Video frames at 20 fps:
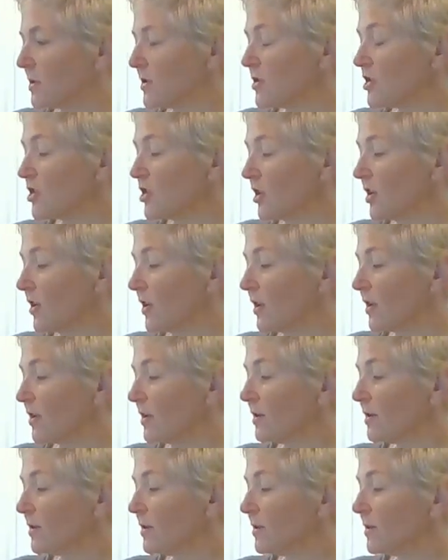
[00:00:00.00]

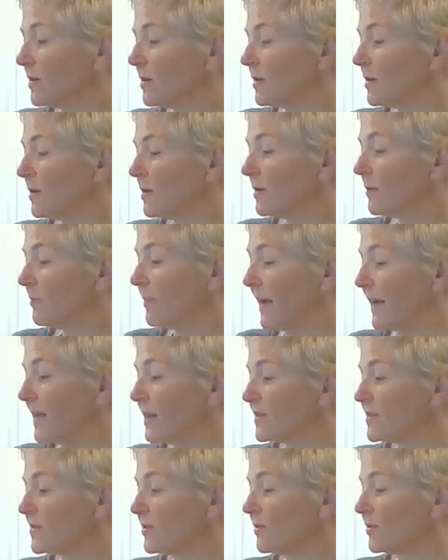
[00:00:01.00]
sugar,
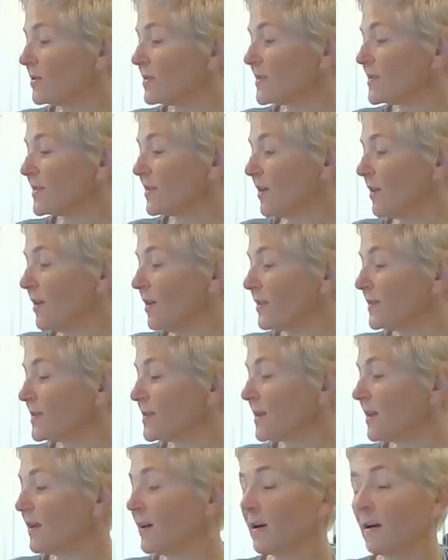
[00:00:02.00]
baking soda, salt,
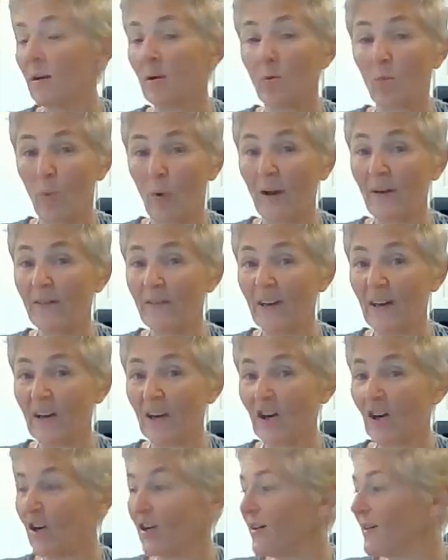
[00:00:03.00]
white
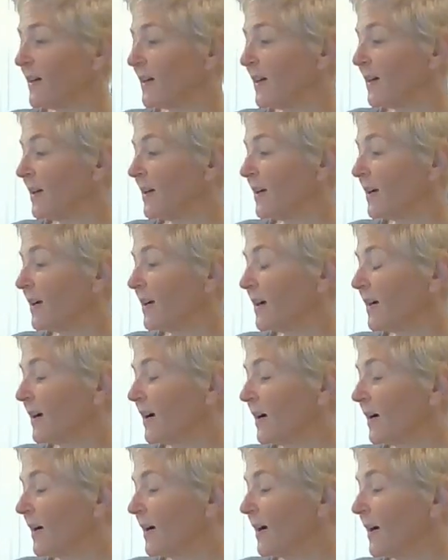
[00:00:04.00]
vinegar,
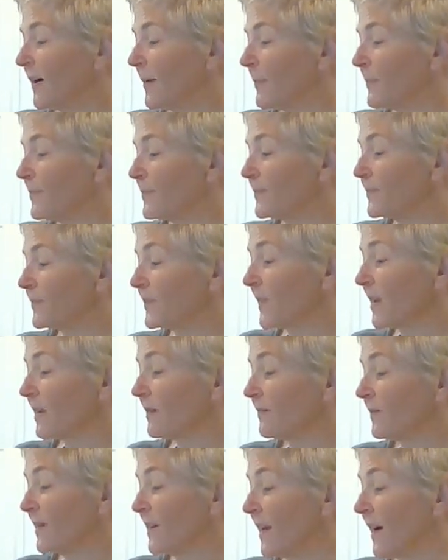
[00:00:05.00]

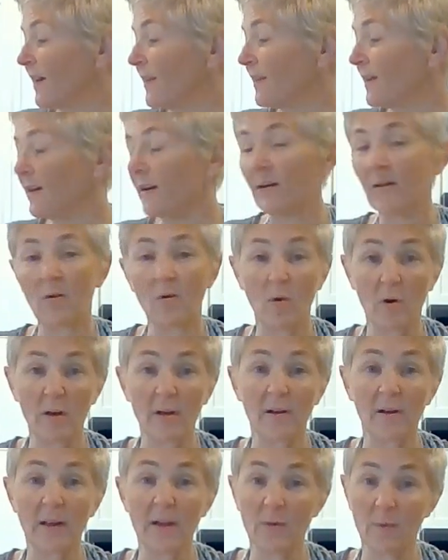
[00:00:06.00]
vanilla,
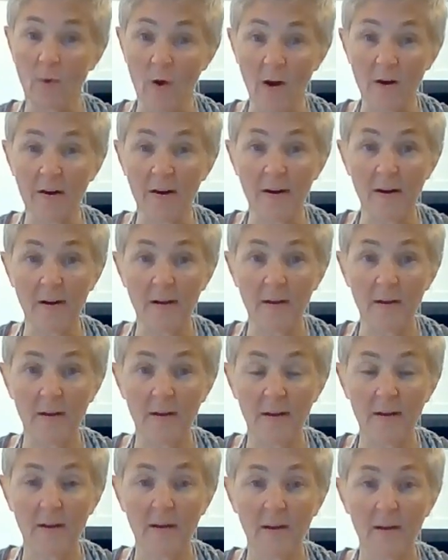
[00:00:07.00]
oil, and water.
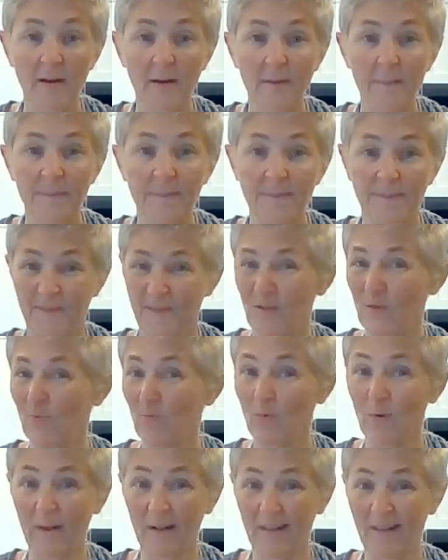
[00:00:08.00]
So
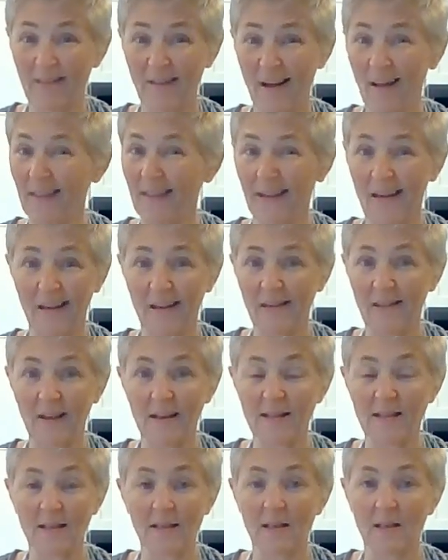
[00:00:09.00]
really nothing
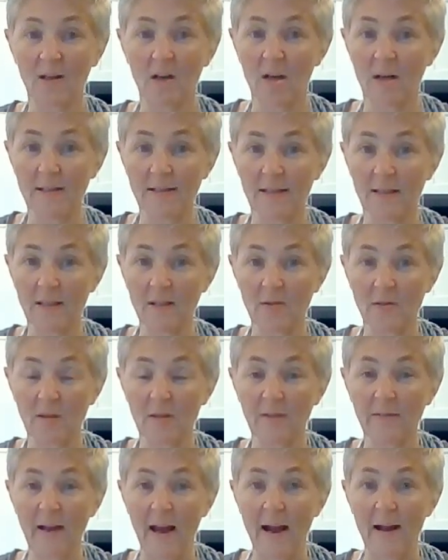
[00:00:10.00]
that's going to cause any sort
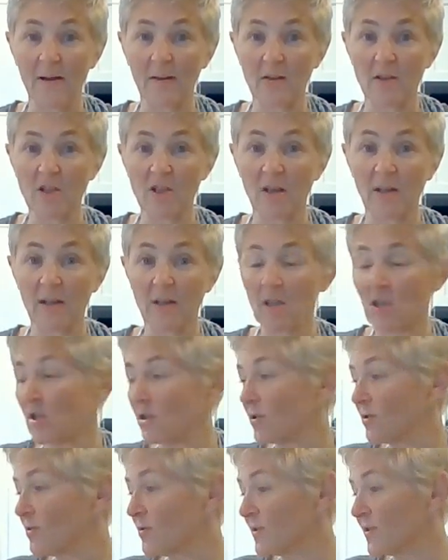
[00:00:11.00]
of allergy
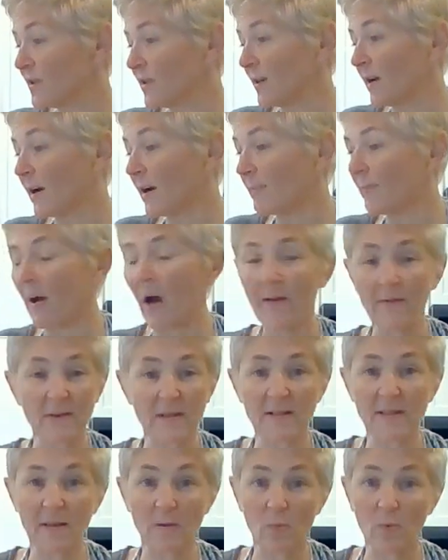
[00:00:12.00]
issues.
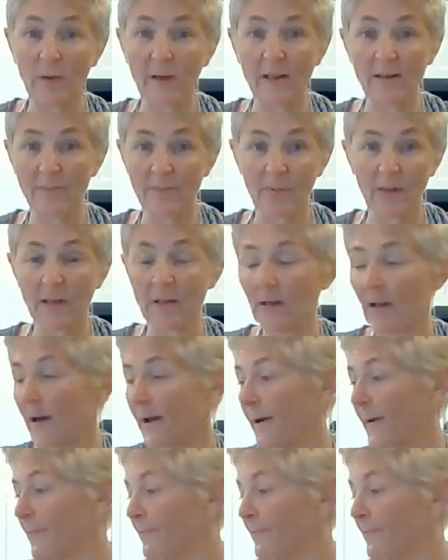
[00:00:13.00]
Obviously wheat, but